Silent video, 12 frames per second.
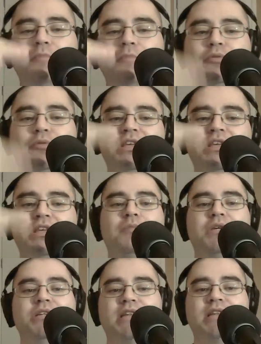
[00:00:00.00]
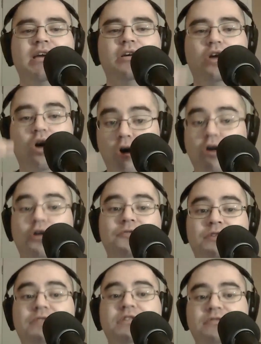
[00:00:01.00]
put the EMP Tech
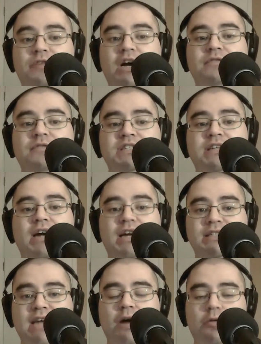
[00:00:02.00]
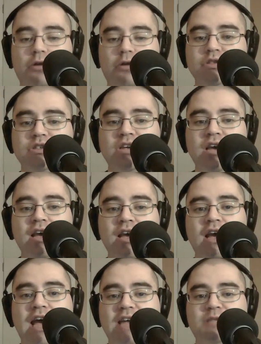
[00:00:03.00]
R55 Ti towers
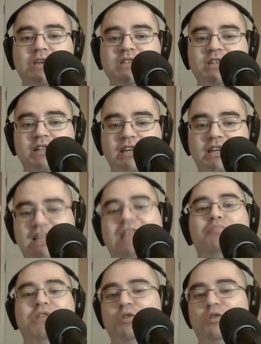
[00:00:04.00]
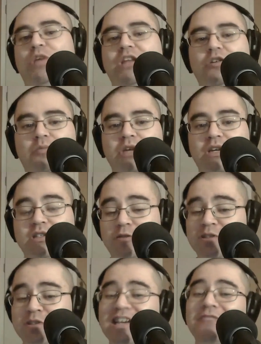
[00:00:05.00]
as basically an in-betweener because they're
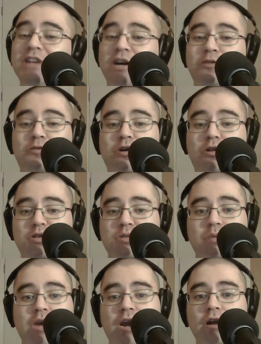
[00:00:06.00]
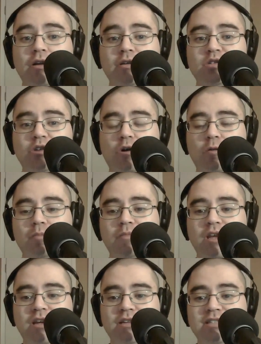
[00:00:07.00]
$700 a pair. So
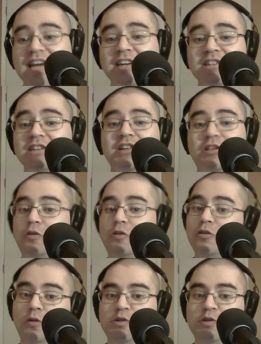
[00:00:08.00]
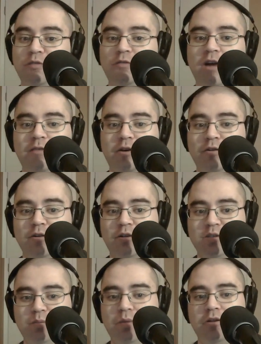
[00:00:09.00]
technically they're closer to
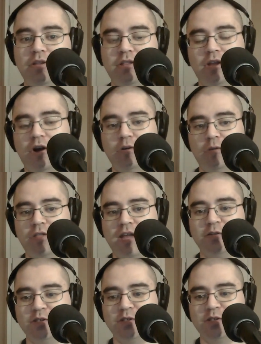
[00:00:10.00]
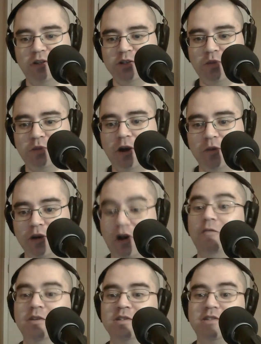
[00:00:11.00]
$500 a pair than they are to $1,000 a pair, but
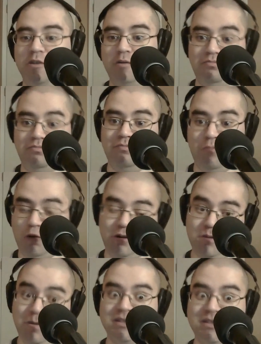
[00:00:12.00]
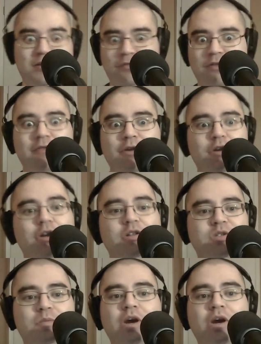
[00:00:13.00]
obviously they're more expensive than
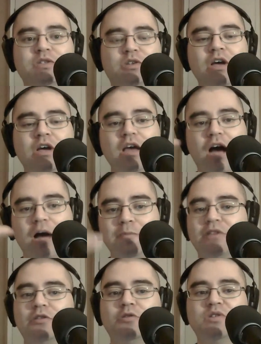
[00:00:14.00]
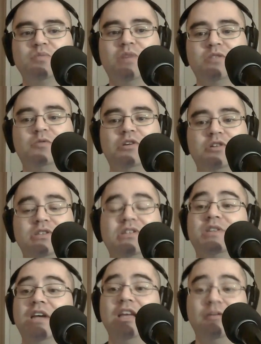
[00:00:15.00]
$500 a pair. So I picked those as my tweeners
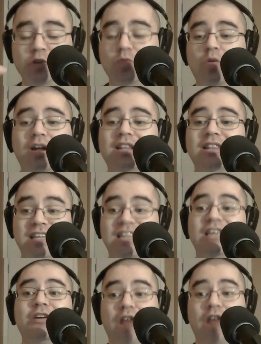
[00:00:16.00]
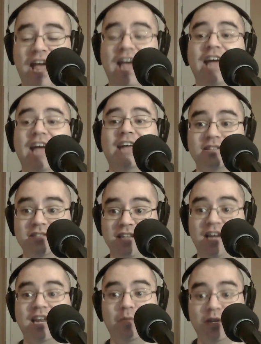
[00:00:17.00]
because if you want linear and
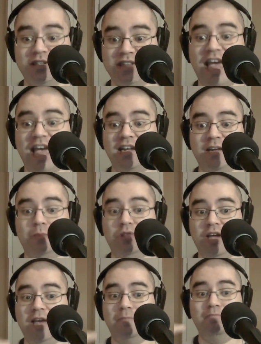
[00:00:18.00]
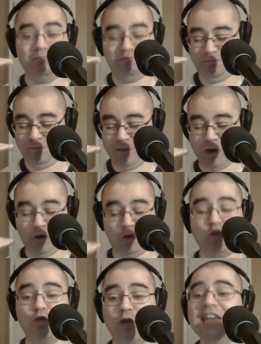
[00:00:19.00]
dynamics and can play
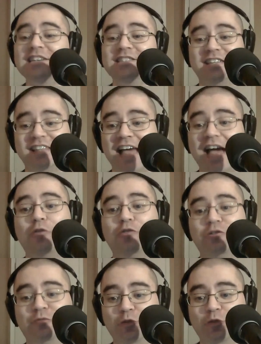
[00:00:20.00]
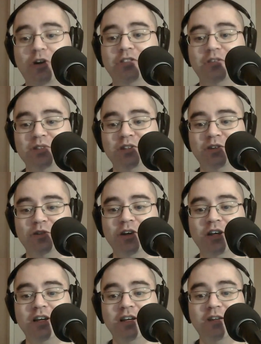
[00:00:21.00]
crazy loud if you want them to,
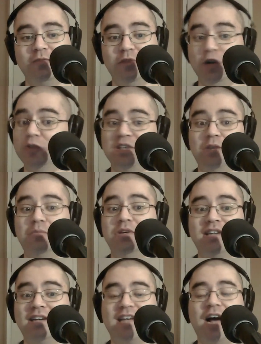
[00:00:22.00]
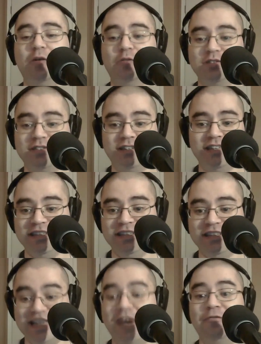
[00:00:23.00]
those EMP Tech towers
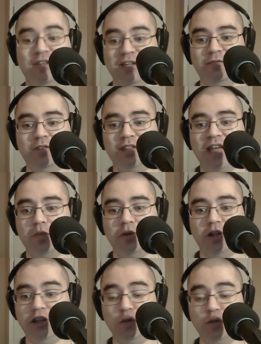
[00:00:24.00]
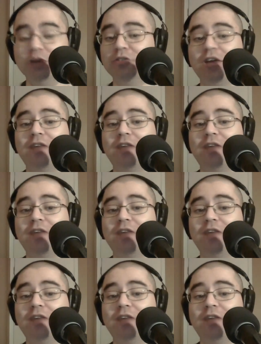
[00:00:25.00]
definitely fit that bill, and you will not